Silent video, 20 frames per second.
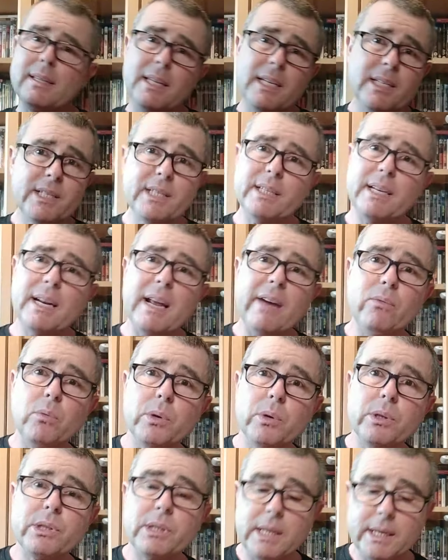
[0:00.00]
This is in
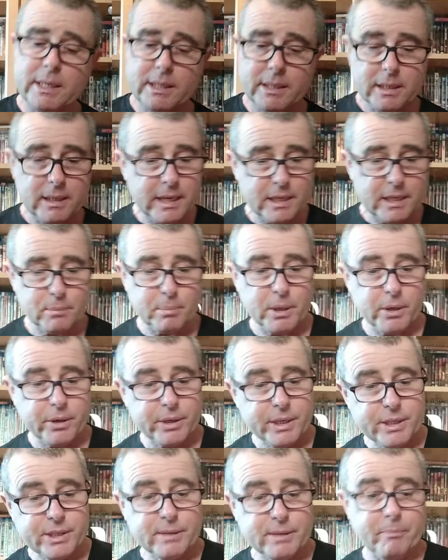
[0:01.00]
everyone's list. Let's be
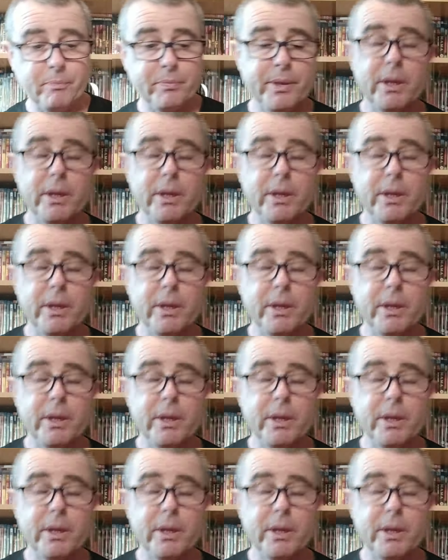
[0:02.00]
honest.